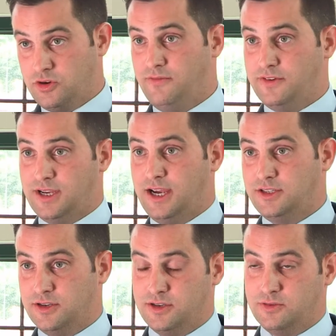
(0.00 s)

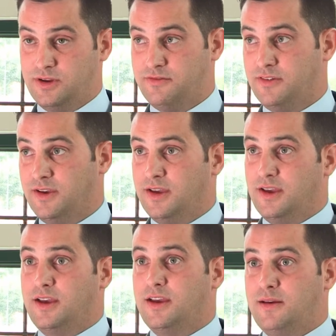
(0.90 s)
conversations with
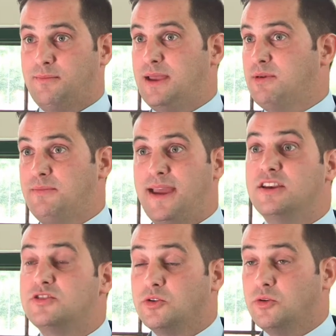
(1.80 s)
maybe
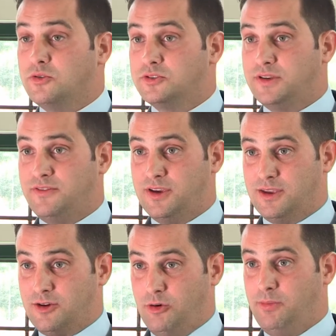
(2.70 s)
mentors, if you
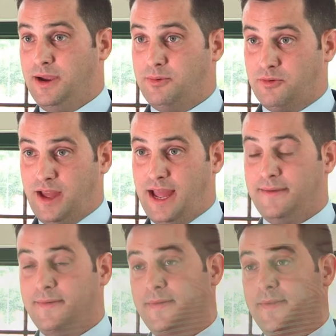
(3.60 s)
can call people
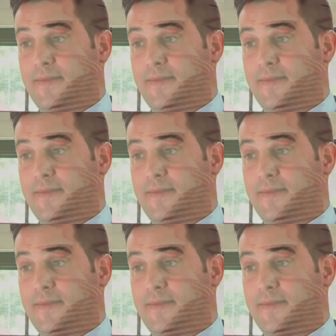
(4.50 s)
that,